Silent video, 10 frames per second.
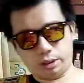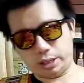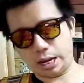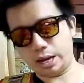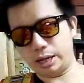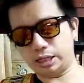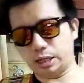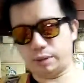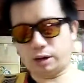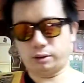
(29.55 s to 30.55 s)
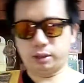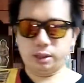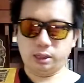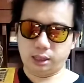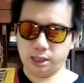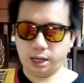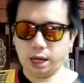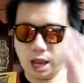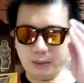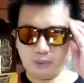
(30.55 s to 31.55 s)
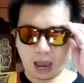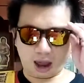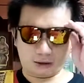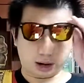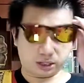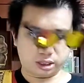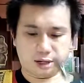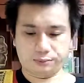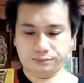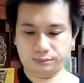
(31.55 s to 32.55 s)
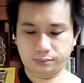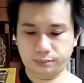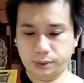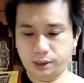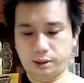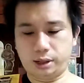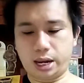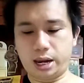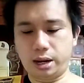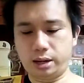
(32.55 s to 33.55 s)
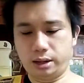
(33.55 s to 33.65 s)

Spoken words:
Okay, it's about the Impact Wrestling. Okay,